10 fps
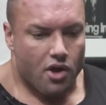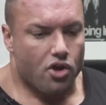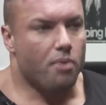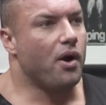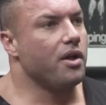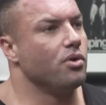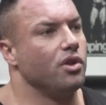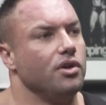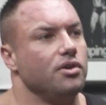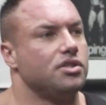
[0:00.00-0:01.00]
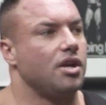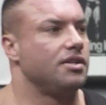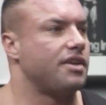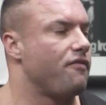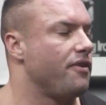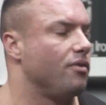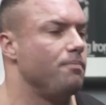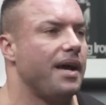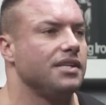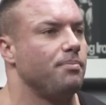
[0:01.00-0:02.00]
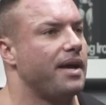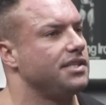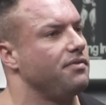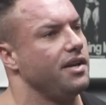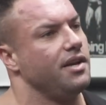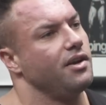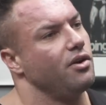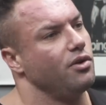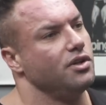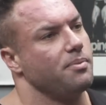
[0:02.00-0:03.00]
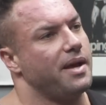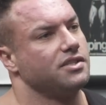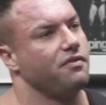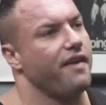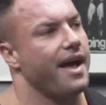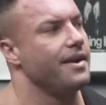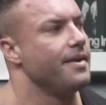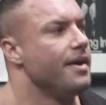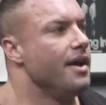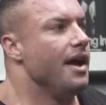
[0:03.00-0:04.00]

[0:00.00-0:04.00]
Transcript: Your body will lose, definitely massively, it'll lose amounts of fat.